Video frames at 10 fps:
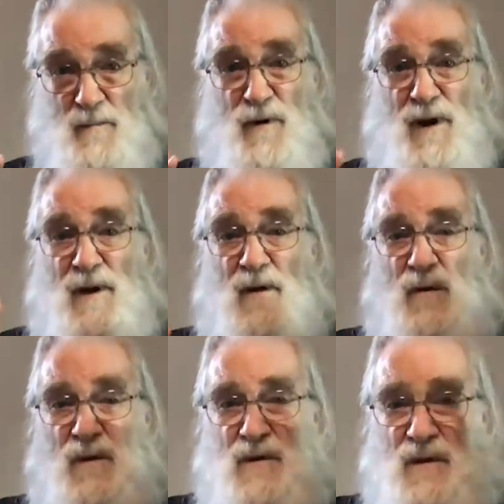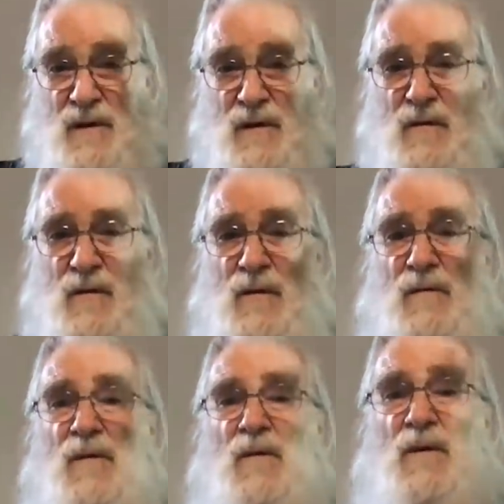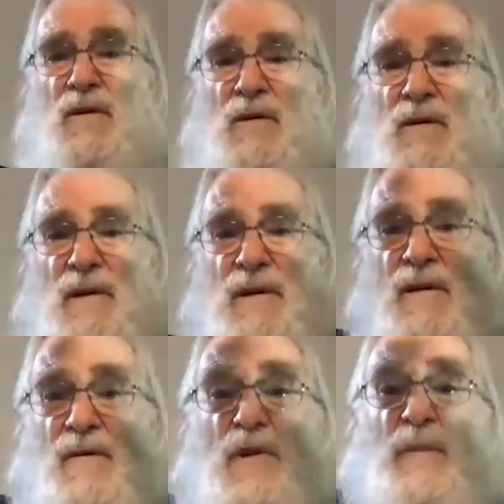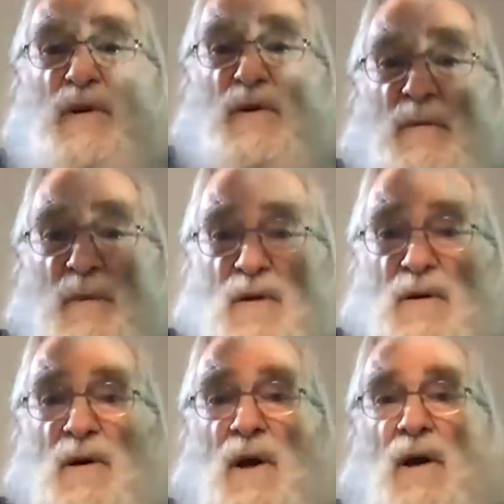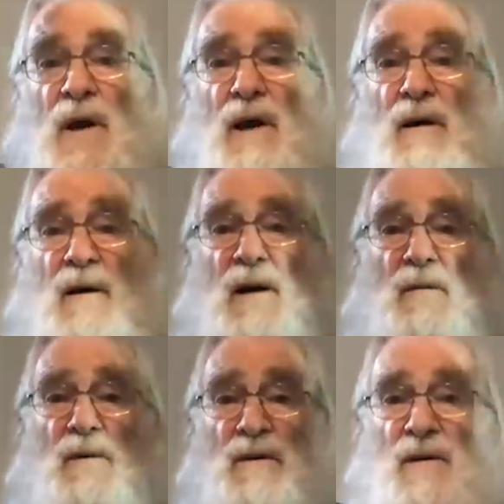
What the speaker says: Brennan was the overall archbishop here. He was